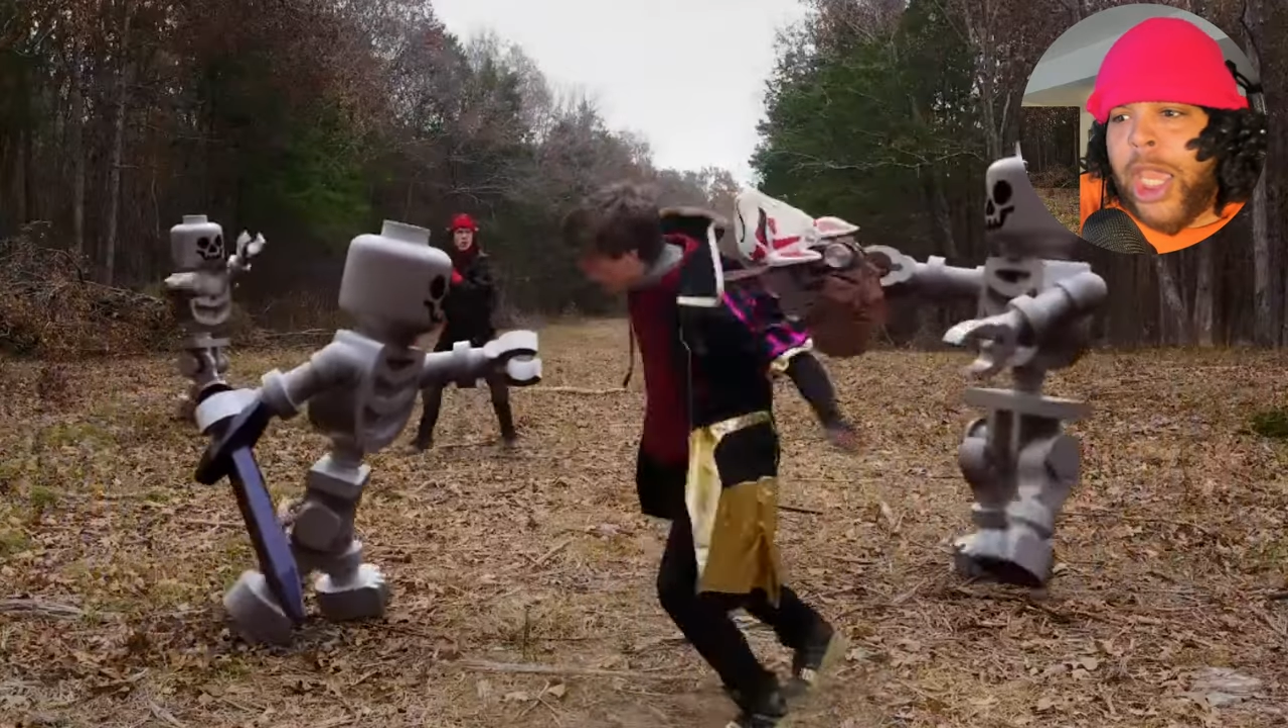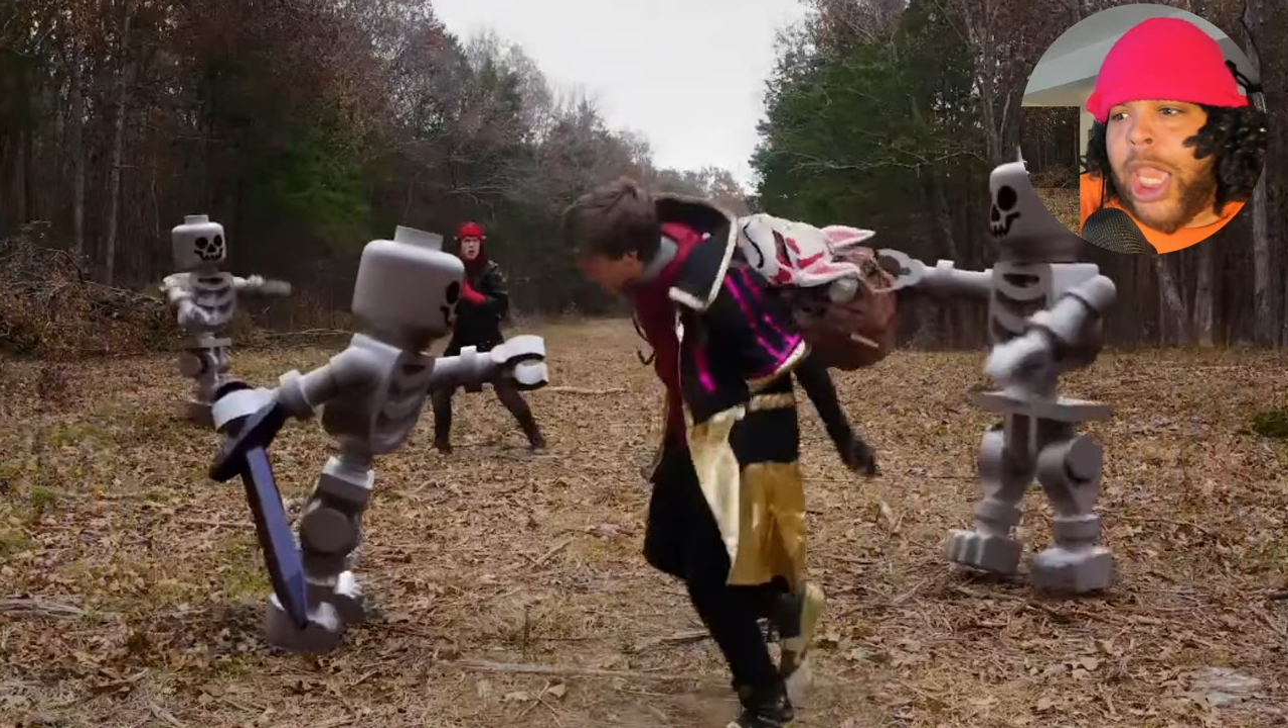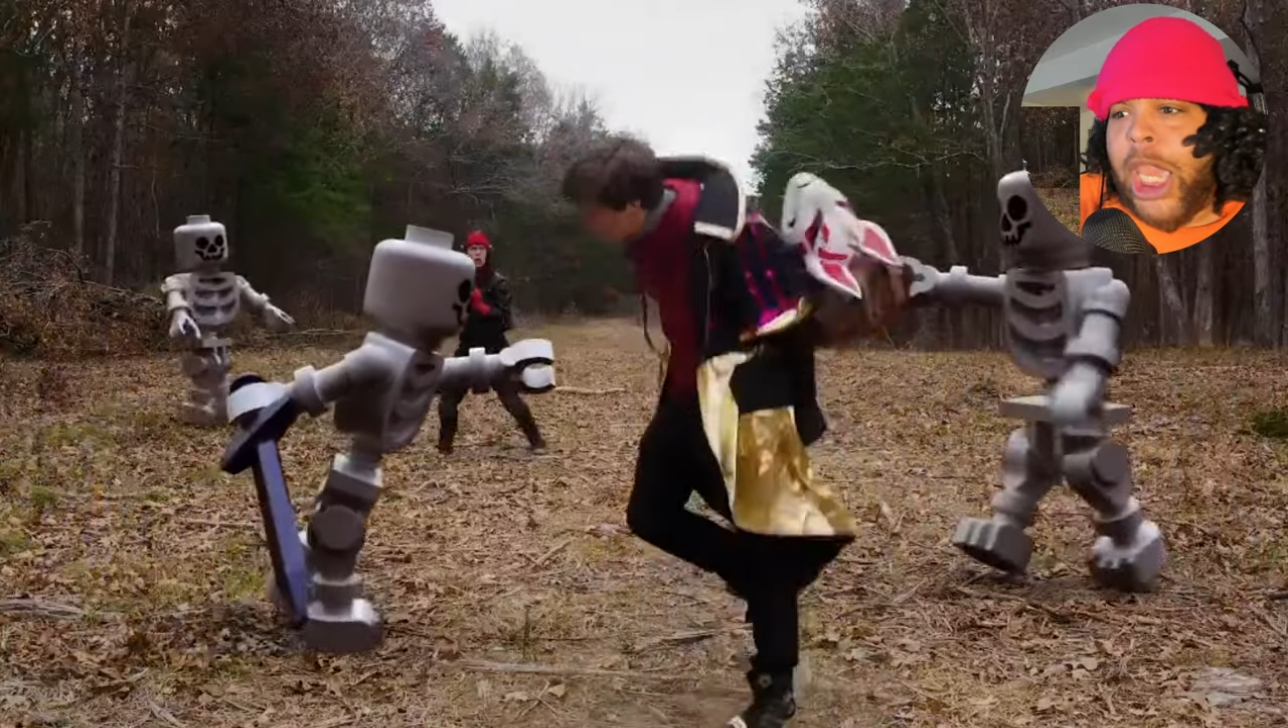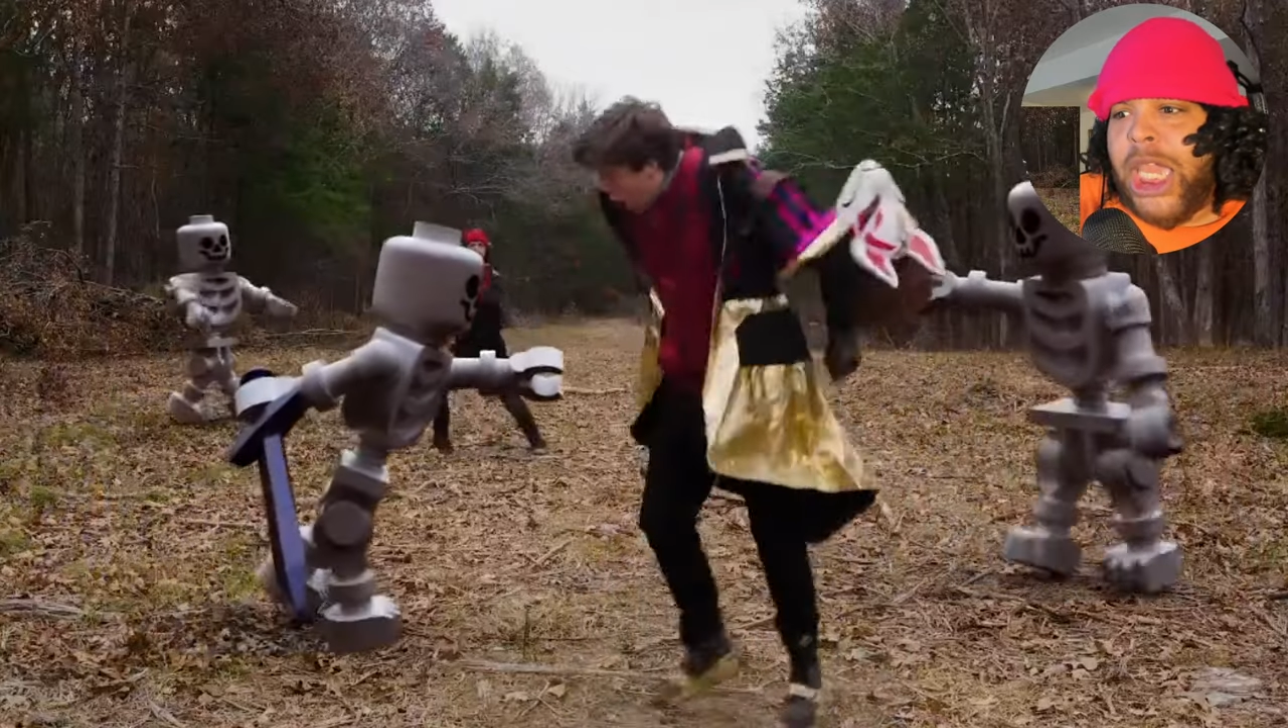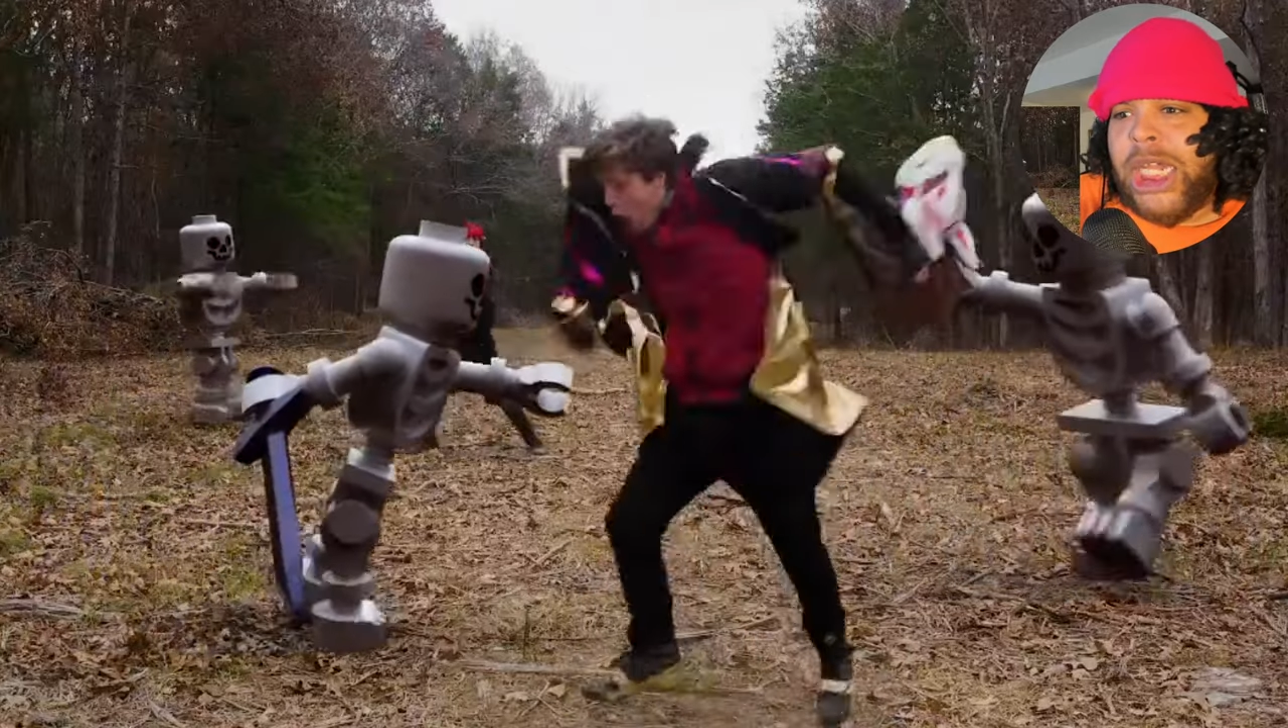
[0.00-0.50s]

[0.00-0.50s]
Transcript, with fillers: Hey,